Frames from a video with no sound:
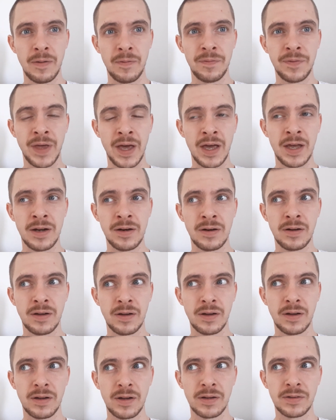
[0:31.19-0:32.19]
then
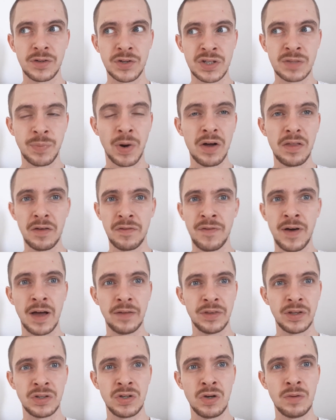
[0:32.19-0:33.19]
despite the fact
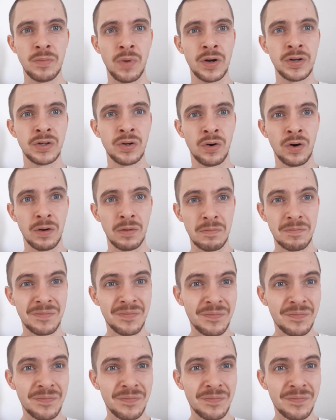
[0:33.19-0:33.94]
that you might not